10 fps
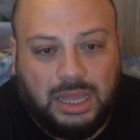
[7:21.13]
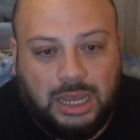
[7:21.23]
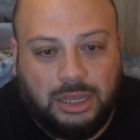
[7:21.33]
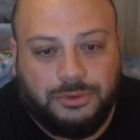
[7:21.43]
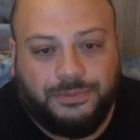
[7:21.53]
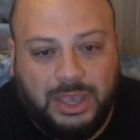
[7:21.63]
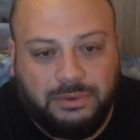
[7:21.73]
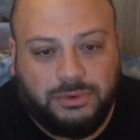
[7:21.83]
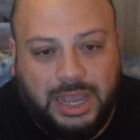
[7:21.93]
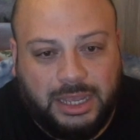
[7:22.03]

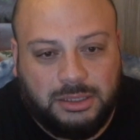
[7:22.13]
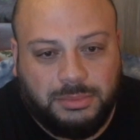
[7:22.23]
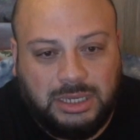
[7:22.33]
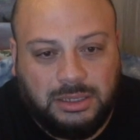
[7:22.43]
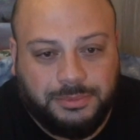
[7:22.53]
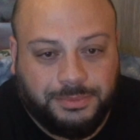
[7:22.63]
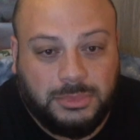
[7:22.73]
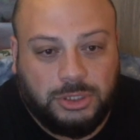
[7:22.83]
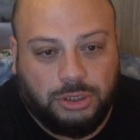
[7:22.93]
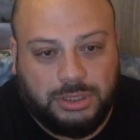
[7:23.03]
Favorite enemy,
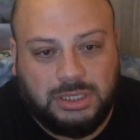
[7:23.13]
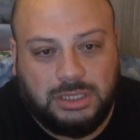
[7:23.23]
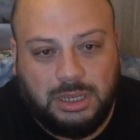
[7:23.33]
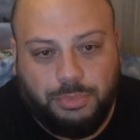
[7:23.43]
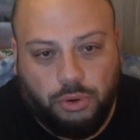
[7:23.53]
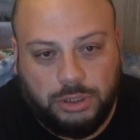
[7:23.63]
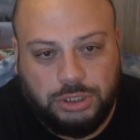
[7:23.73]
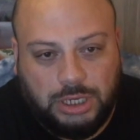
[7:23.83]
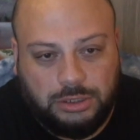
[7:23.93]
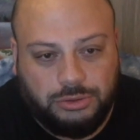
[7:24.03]
so this is the important
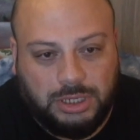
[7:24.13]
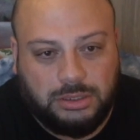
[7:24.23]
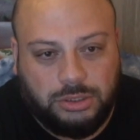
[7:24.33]
change, right?